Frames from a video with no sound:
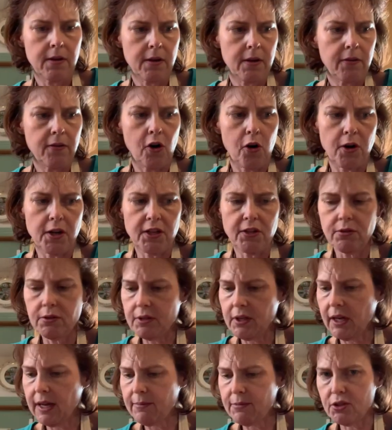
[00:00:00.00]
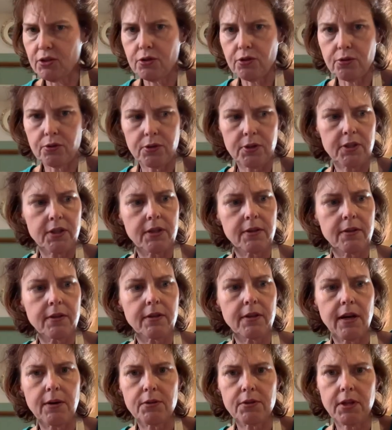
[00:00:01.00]
I already used the lemon juice.
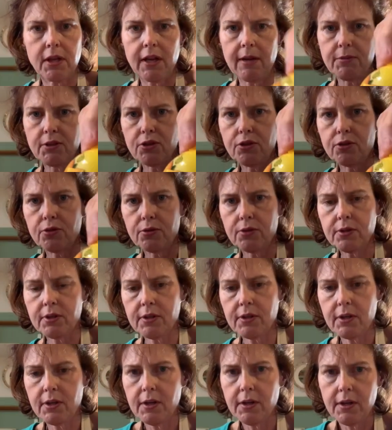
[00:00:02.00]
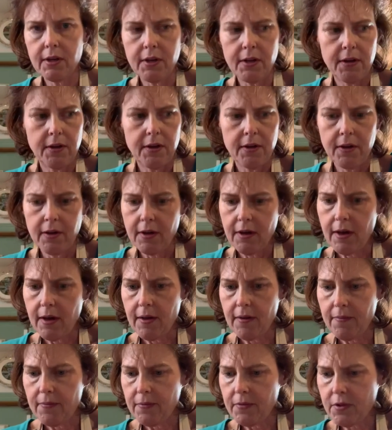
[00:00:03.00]
That was the lemon juice.
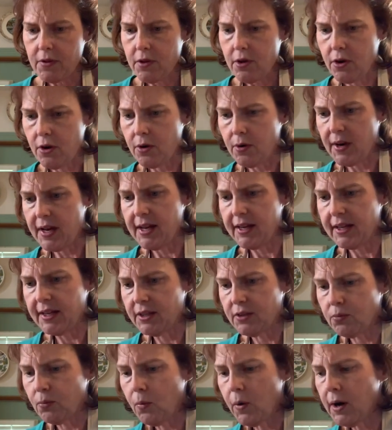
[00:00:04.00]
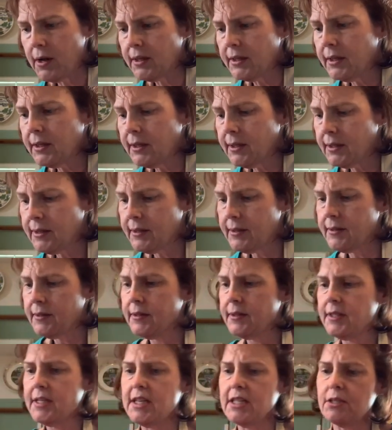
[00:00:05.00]
So it is 1
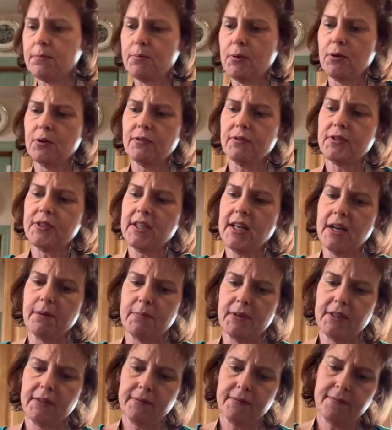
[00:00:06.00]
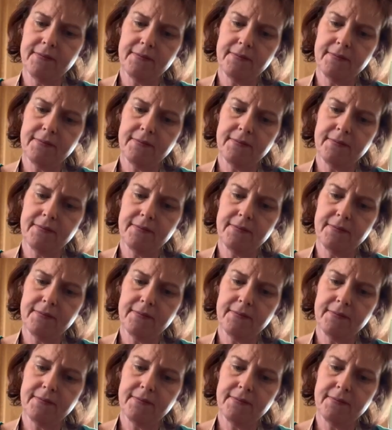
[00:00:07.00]
teaspoon of cinnamon,